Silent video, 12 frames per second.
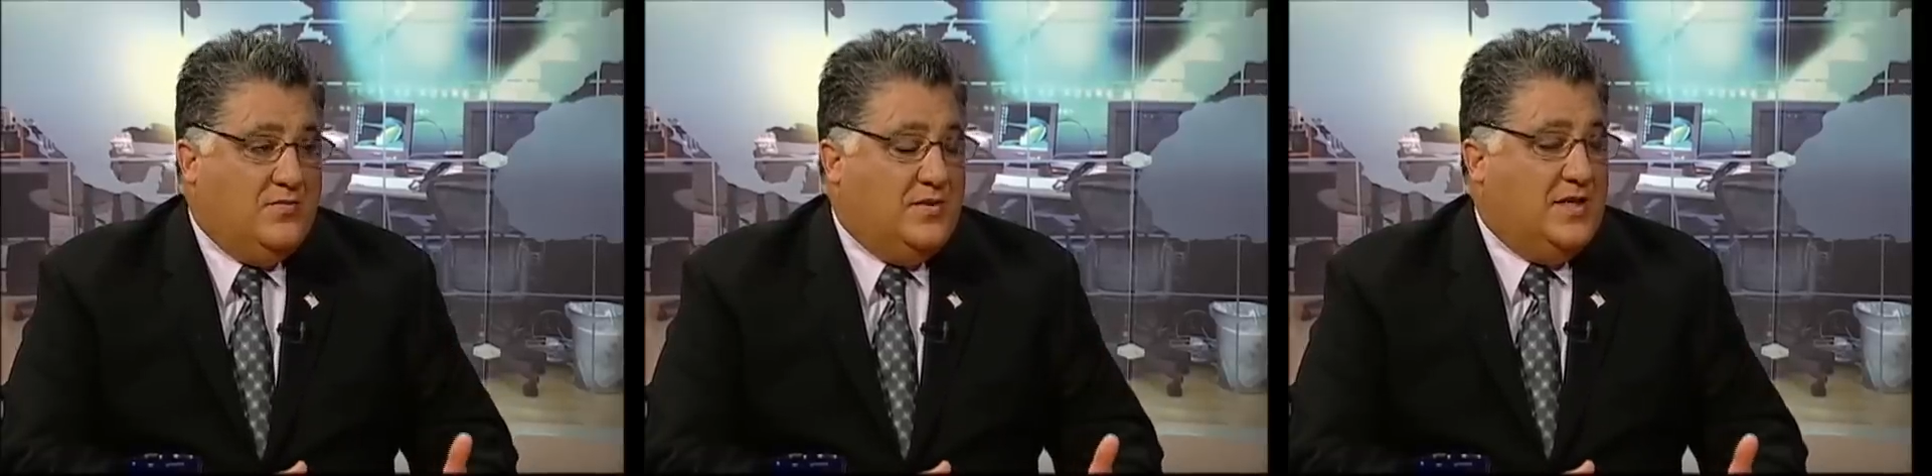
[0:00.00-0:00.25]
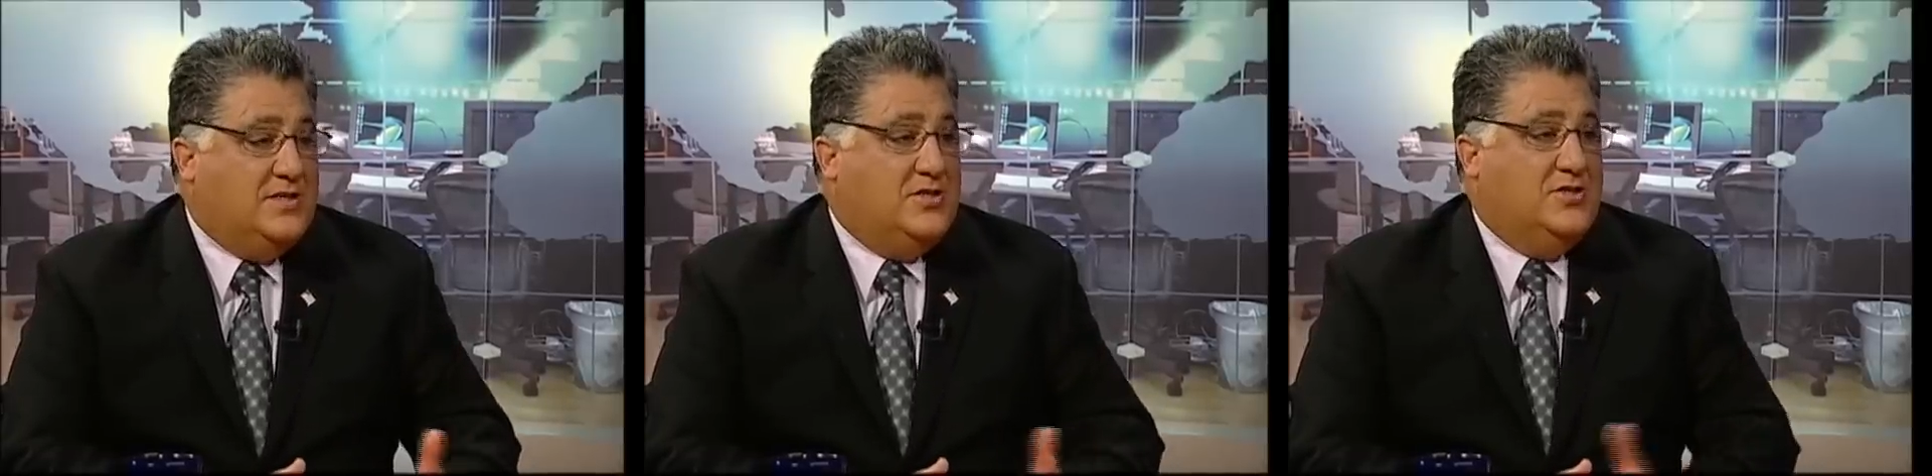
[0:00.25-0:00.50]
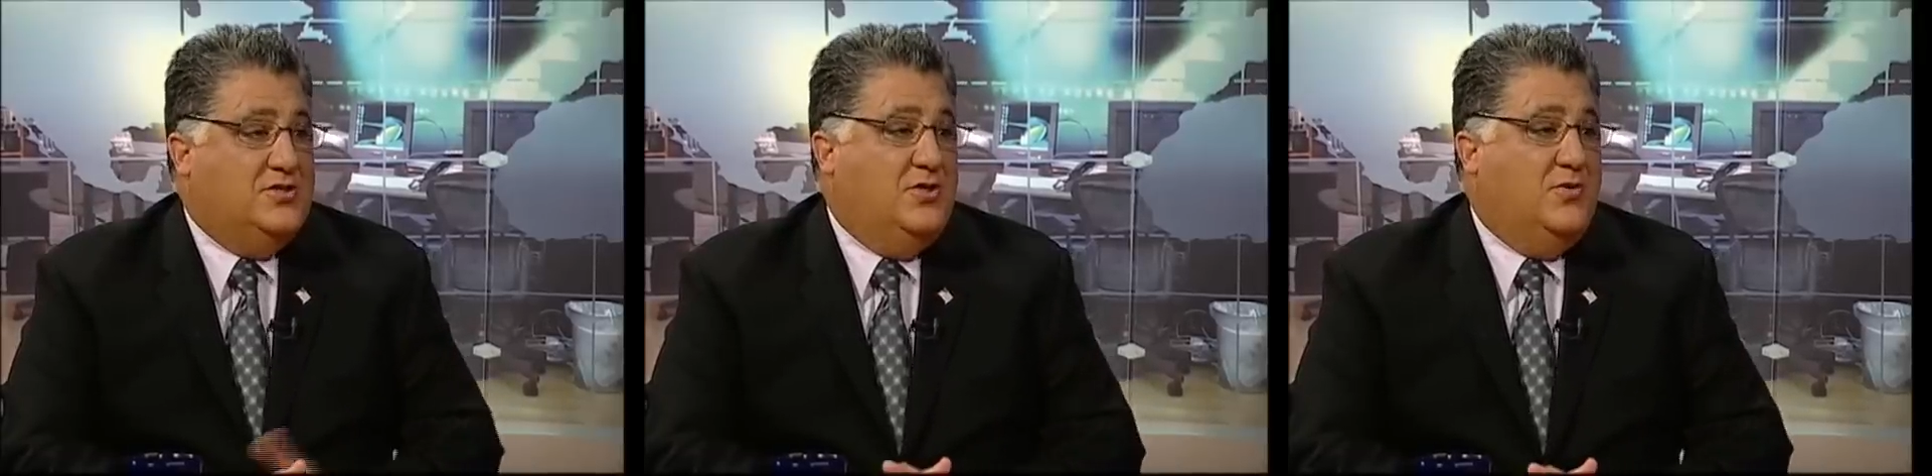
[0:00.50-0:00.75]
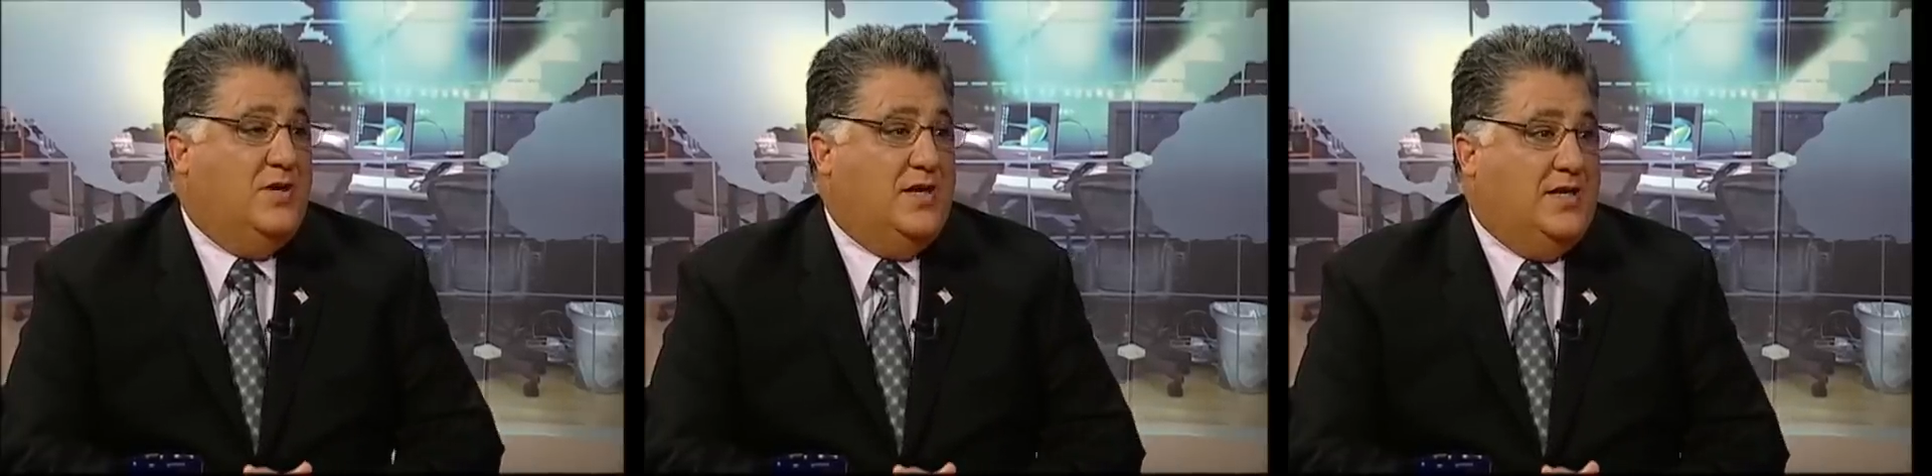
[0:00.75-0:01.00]
Let's just
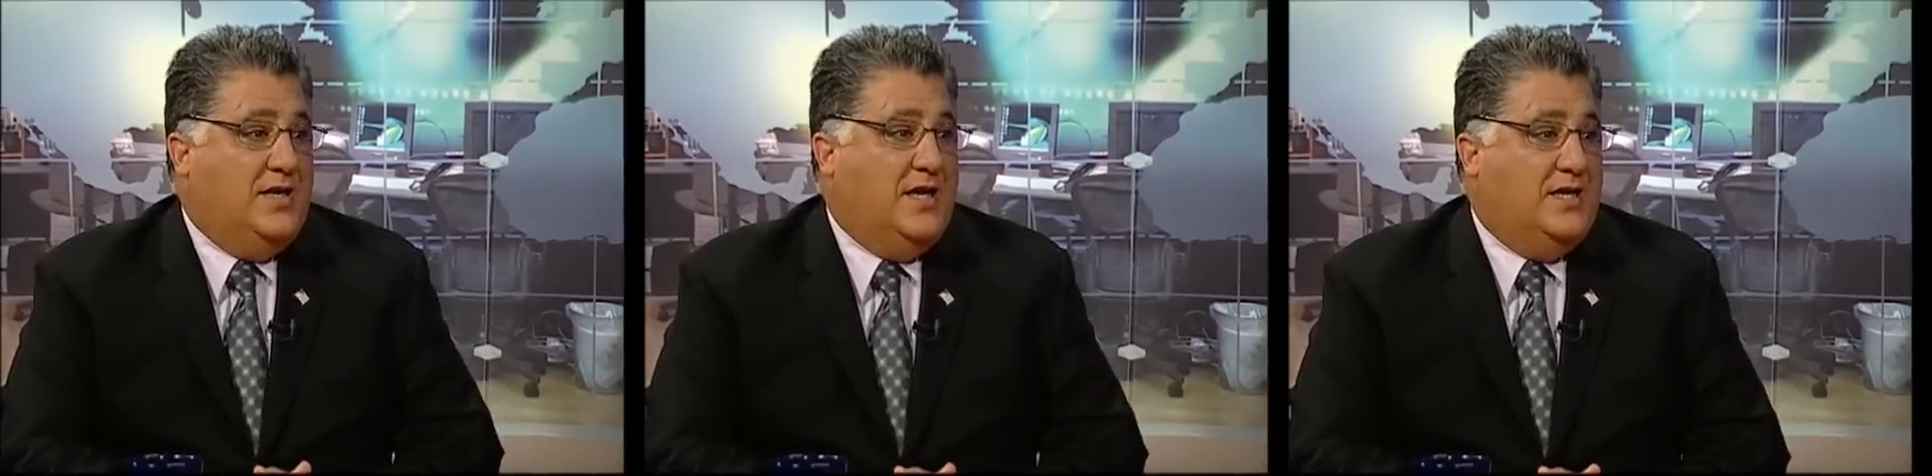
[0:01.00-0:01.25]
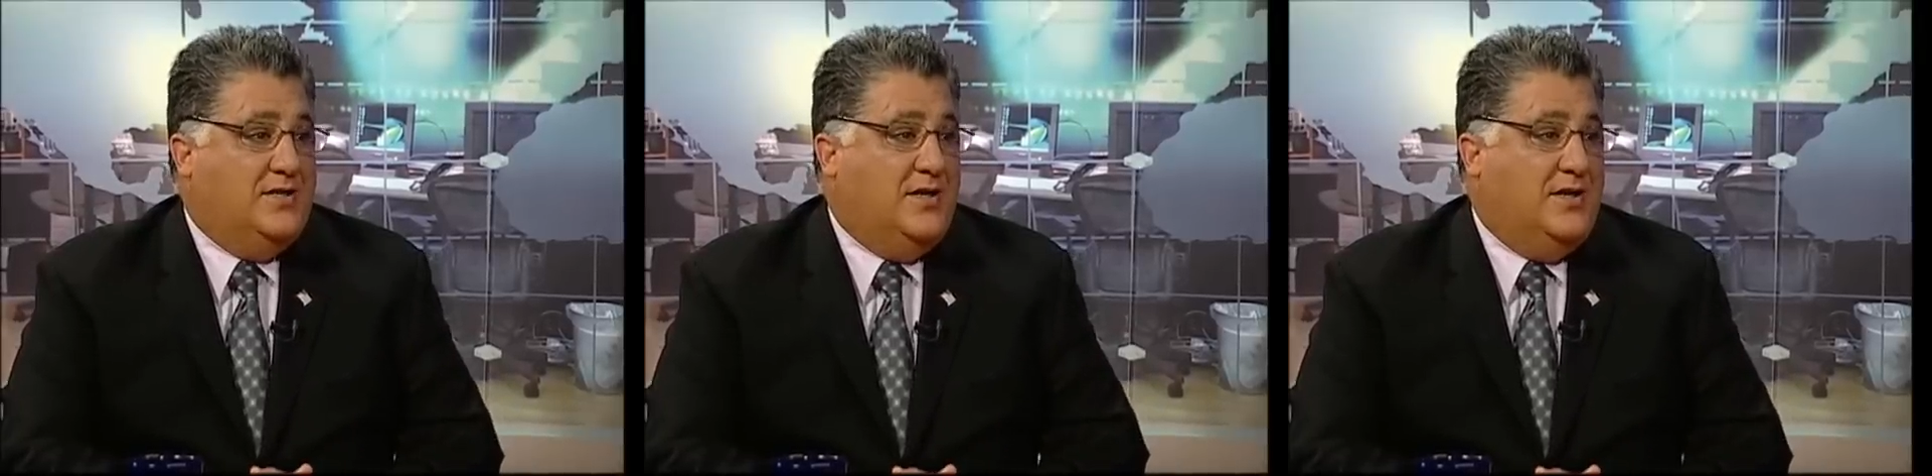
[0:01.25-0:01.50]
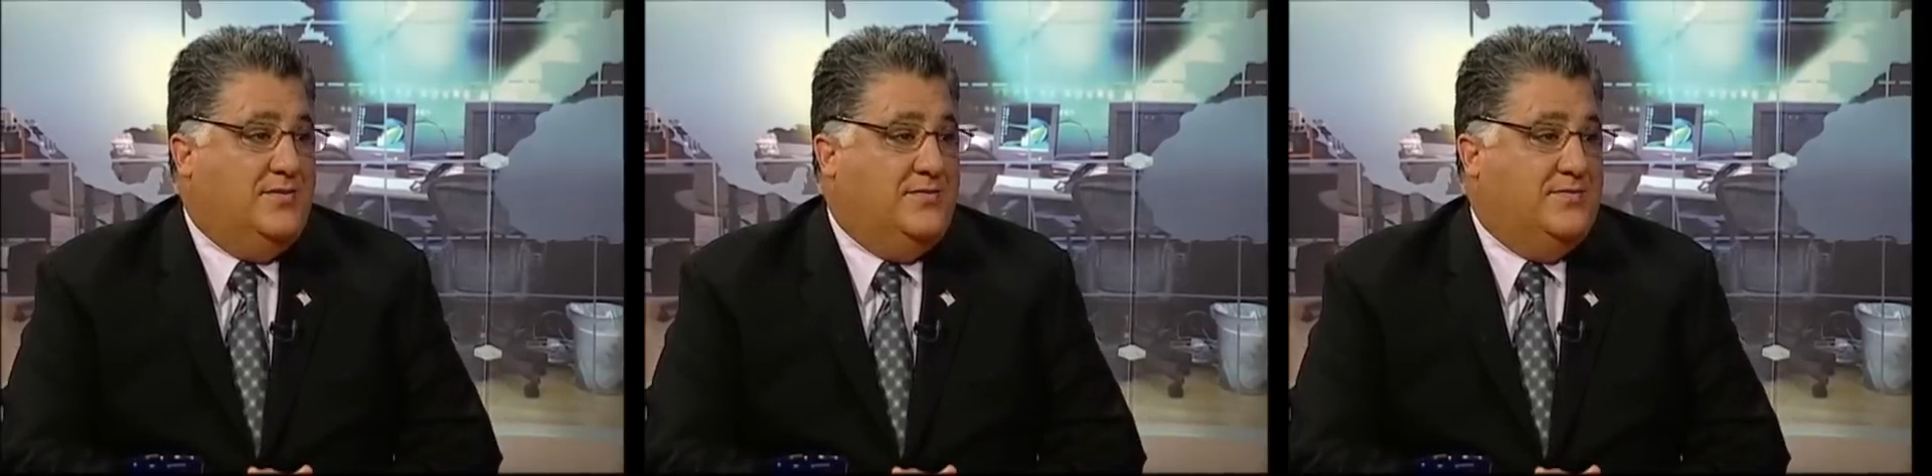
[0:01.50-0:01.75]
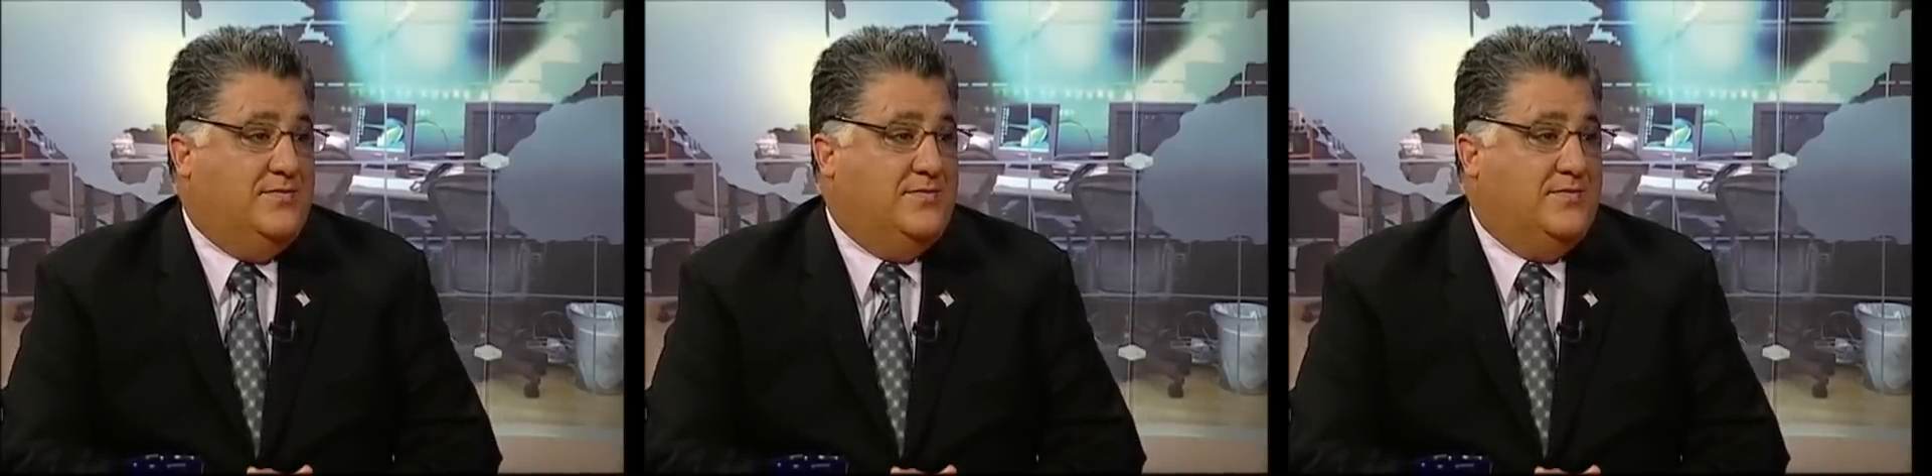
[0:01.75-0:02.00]
do it and get it done.
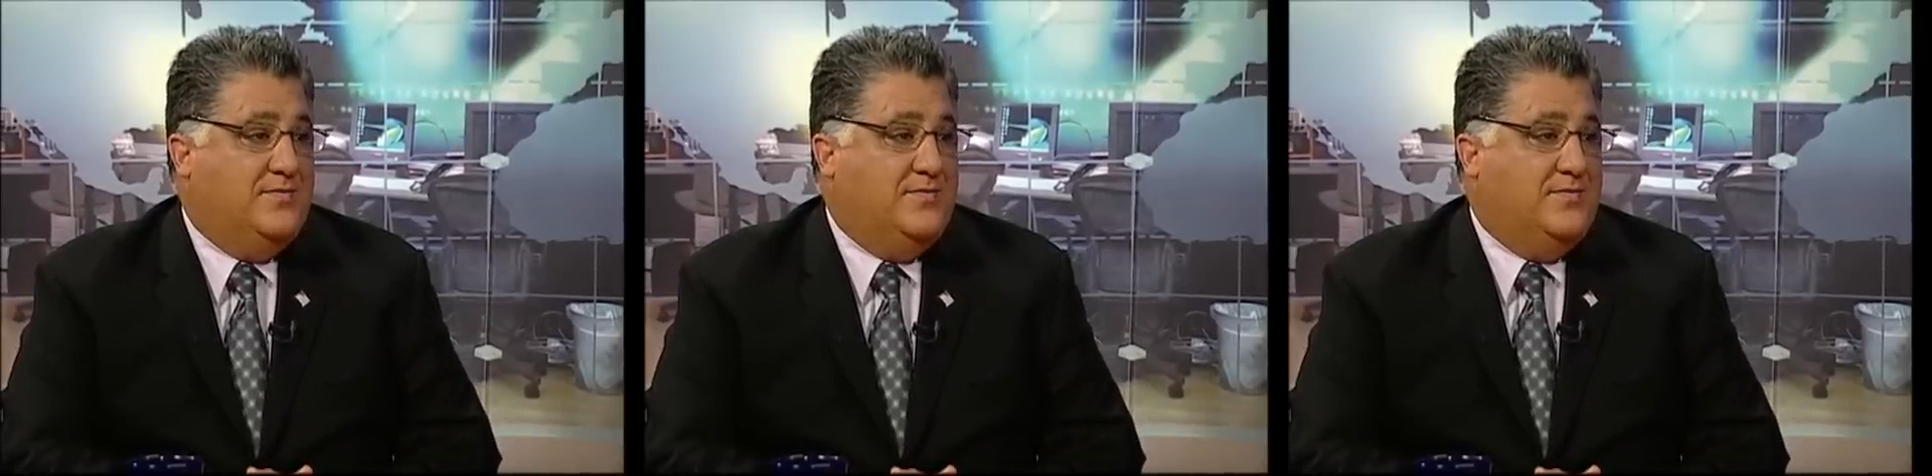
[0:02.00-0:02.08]
So